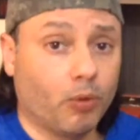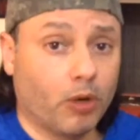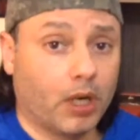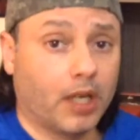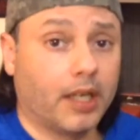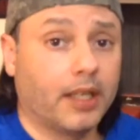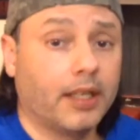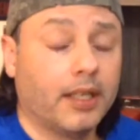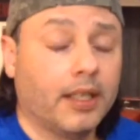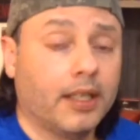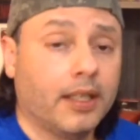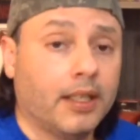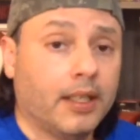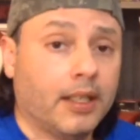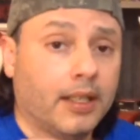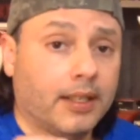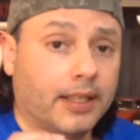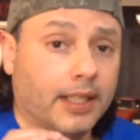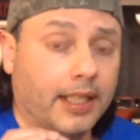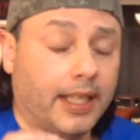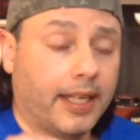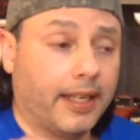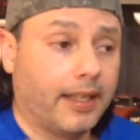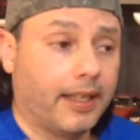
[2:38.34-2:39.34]
War,
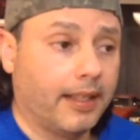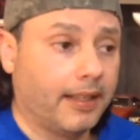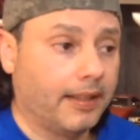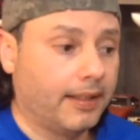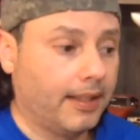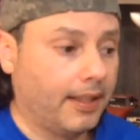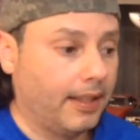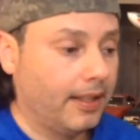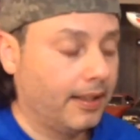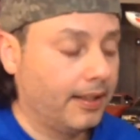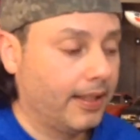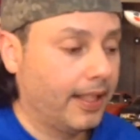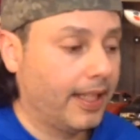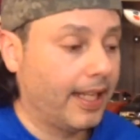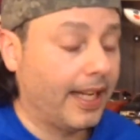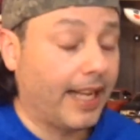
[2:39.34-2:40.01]
the